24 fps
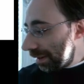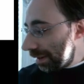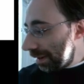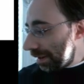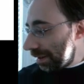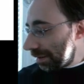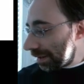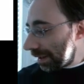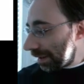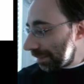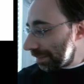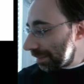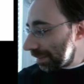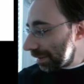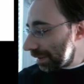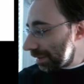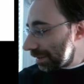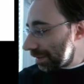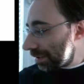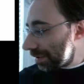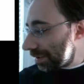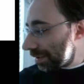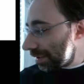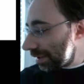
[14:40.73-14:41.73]
Okay,
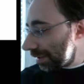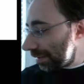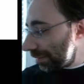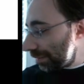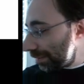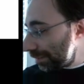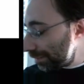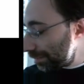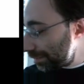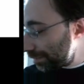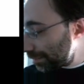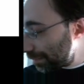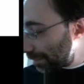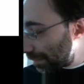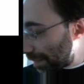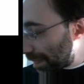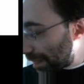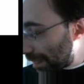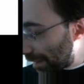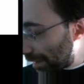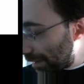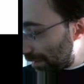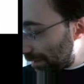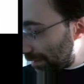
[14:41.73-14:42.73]
so
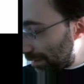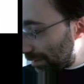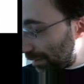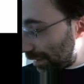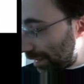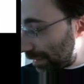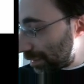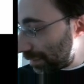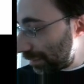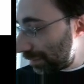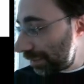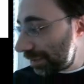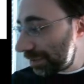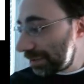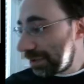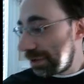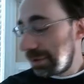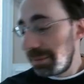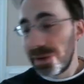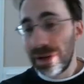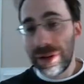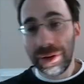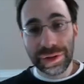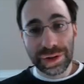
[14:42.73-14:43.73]
that's the first
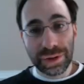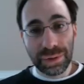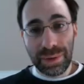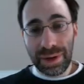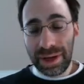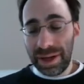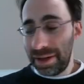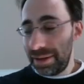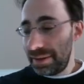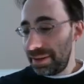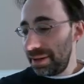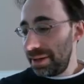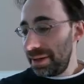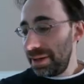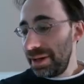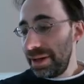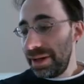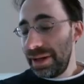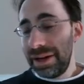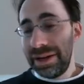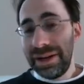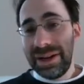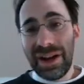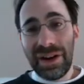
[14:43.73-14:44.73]
term. It goes away.
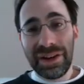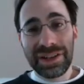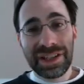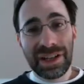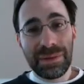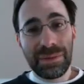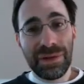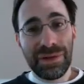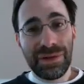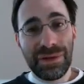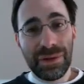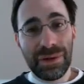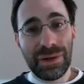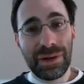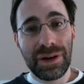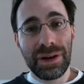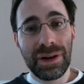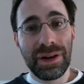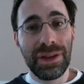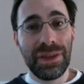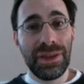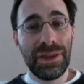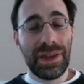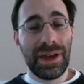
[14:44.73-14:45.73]
Now I said
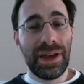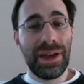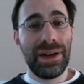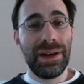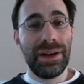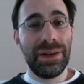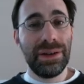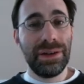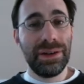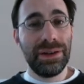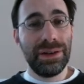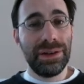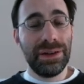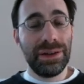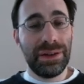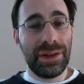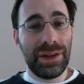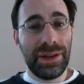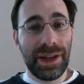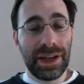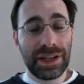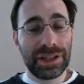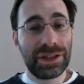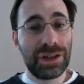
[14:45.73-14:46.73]
before that
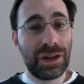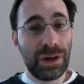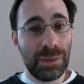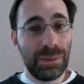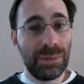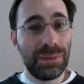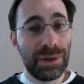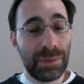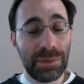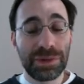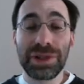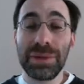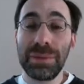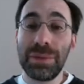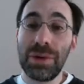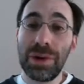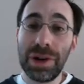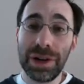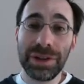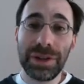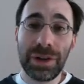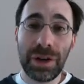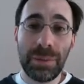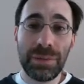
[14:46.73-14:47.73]
the next term, the most
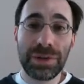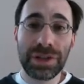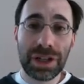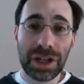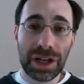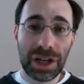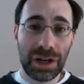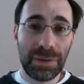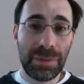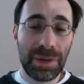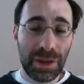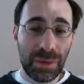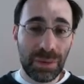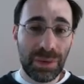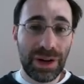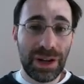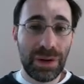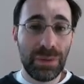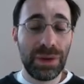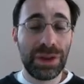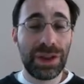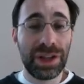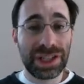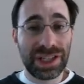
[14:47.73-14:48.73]
important term, is going to be the
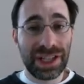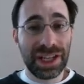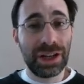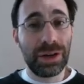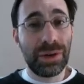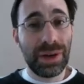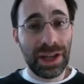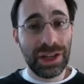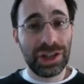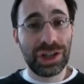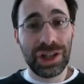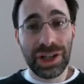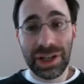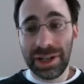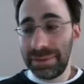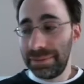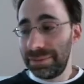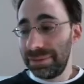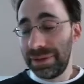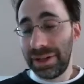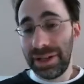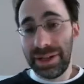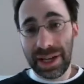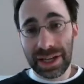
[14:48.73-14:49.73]
one with a single h in it,
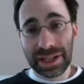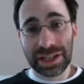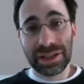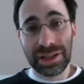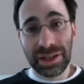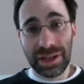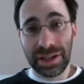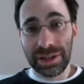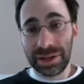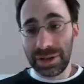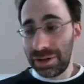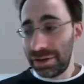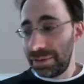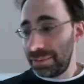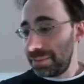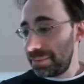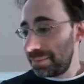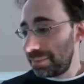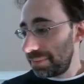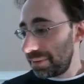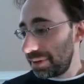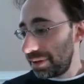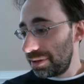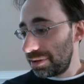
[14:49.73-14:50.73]
the next leading term.
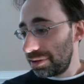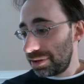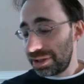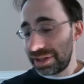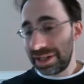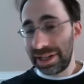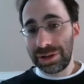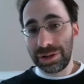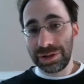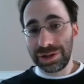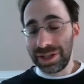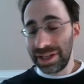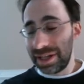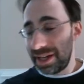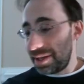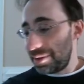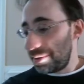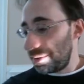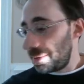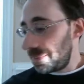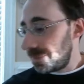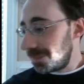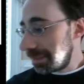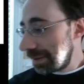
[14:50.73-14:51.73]
So let's get those
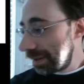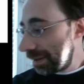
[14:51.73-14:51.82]
together.